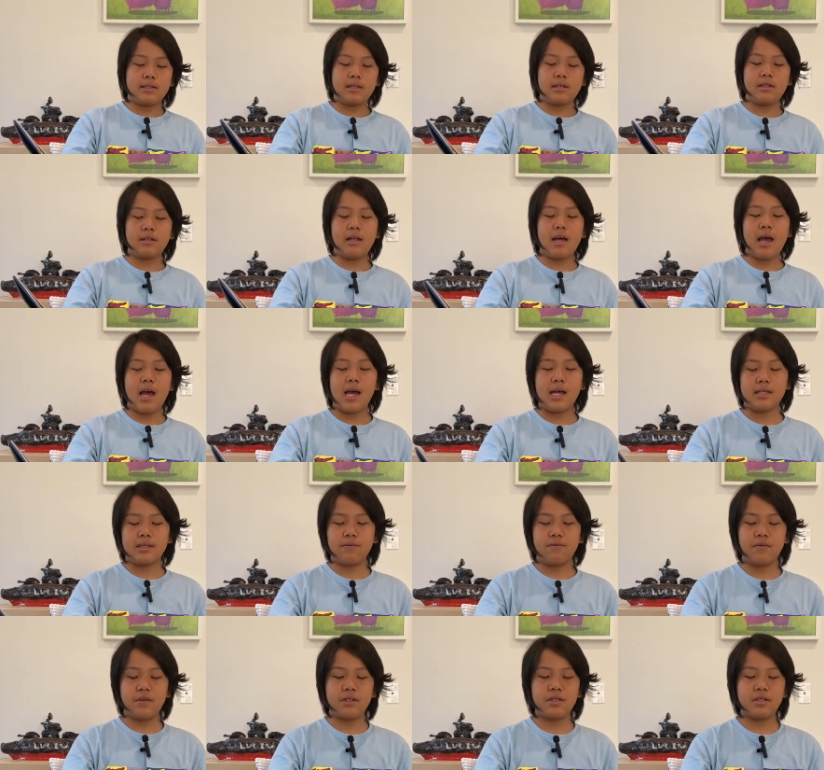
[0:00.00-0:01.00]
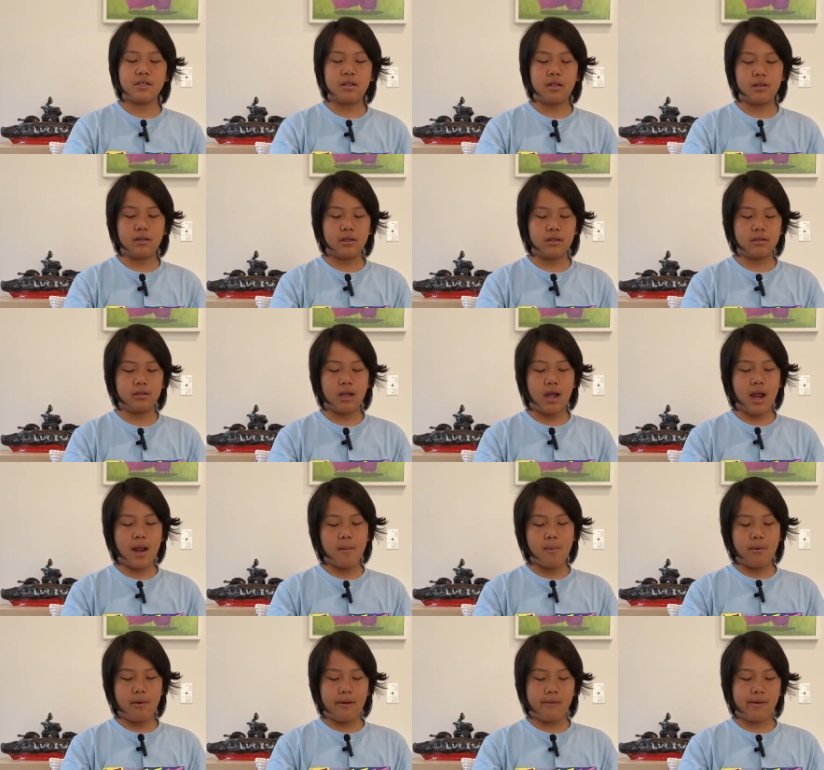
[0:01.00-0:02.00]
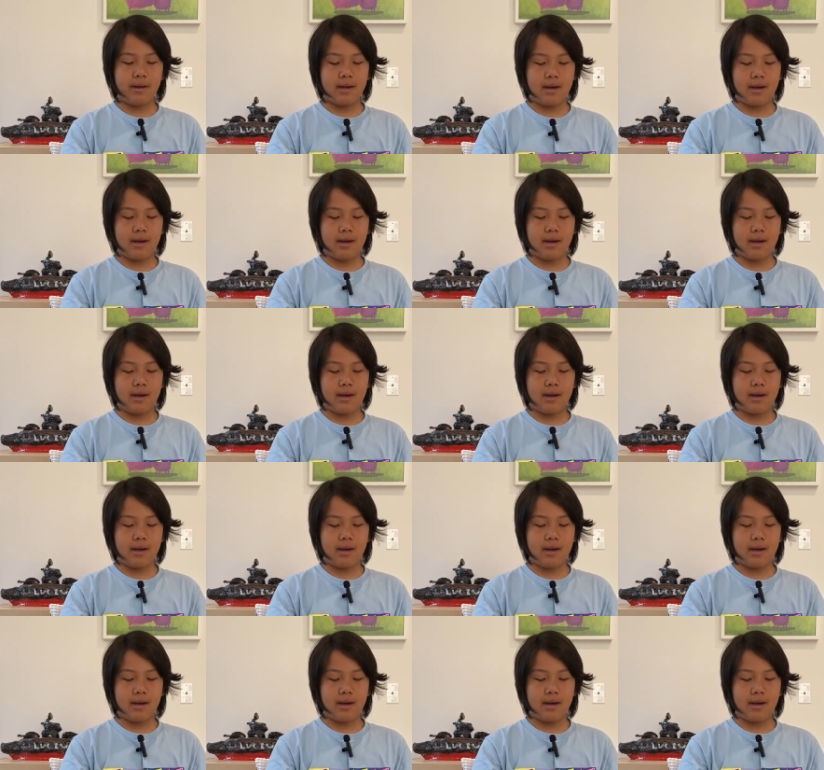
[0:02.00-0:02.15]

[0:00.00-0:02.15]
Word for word: class visited the library